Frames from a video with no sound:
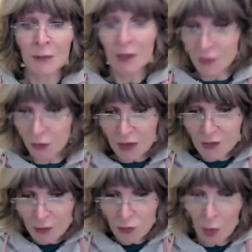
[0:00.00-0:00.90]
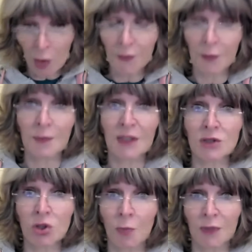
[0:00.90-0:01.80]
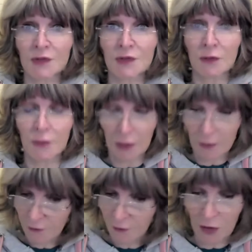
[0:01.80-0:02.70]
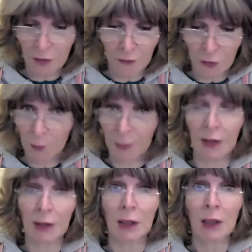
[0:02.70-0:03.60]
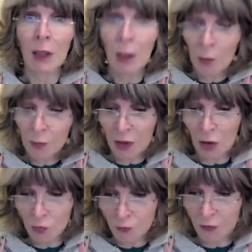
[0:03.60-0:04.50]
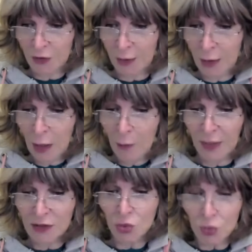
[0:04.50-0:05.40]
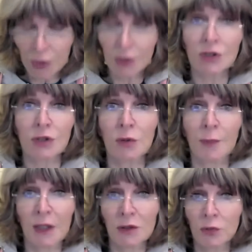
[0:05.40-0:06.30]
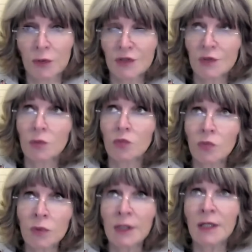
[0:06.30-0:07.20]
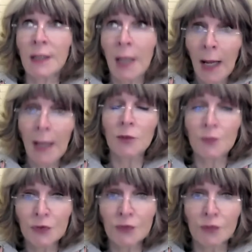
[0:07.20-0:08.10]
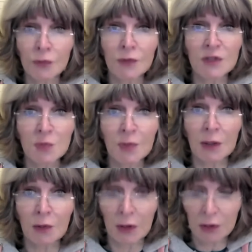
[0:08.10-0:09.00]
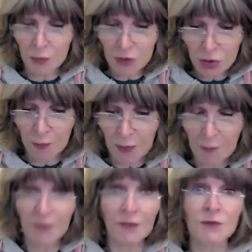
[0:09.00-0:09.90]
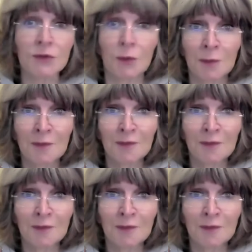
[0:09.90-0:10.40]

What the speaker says: So these are rather big topics, aren't they? They're very, very big. But hopefully my talking to you about all this will really help you through this period, which could be pivotal.